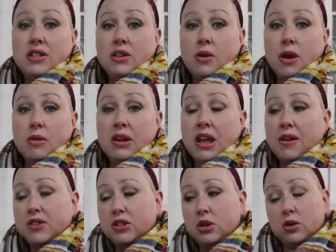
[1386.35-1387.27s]
So I would
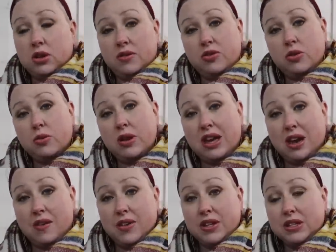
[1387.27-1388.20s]
have a total of three
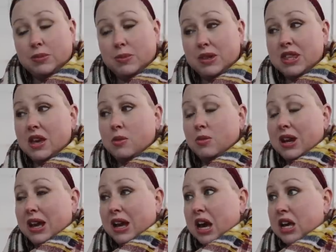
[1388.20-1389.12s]
ovens. But then when
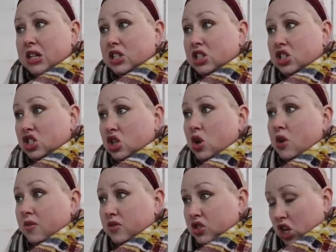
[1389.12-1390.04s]
I got
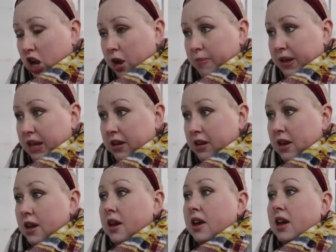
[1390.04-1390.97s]
stove shopping
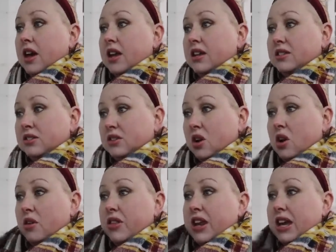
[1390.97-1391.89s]
and I
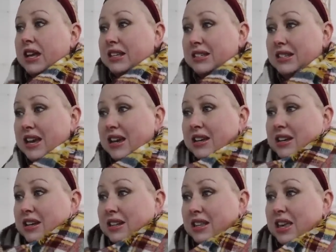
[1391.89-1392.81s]
saw that I can
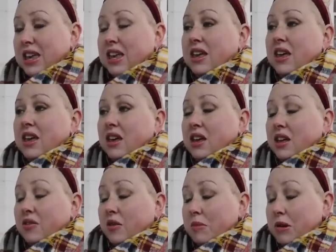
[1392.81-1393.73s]
technically,
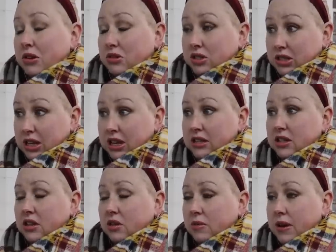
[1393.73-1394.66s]
if I'm understanding
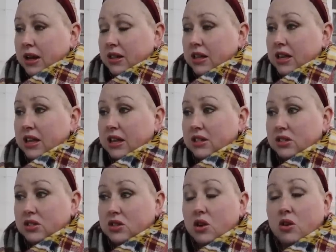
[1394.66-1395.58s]
it correctly, get
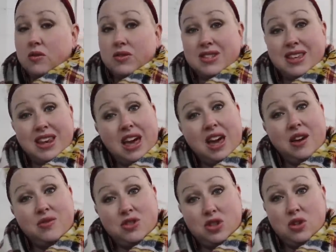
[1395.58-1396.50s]
stoves that
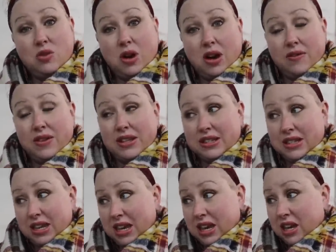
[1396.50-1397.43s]
have two
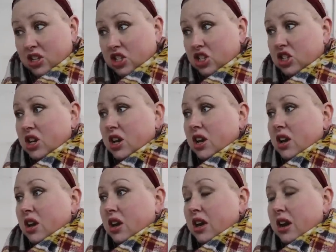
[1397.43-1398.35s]
ovens each,
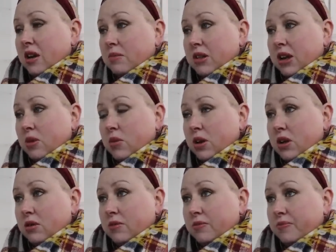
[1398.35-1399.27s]
and I'm like,
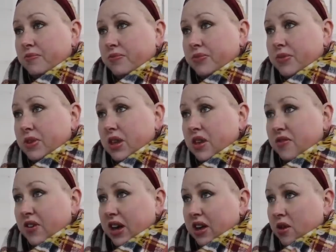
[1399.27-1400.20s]
well,
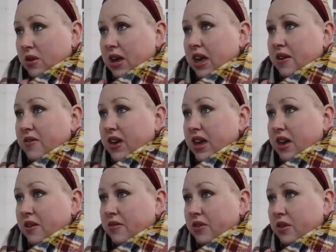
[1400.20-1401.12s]
if I, okay, if I
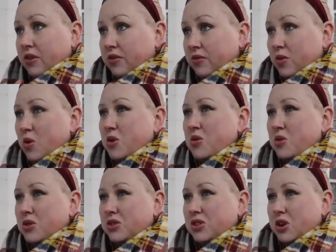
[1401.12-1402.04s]
have four
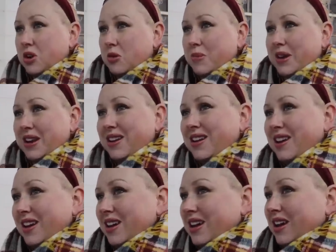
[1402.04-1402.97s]
doors to open,
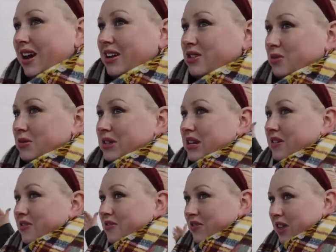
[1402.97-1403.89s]
I don't need
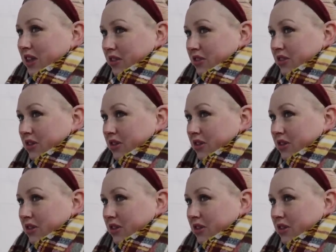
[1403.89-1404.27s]
a fifth.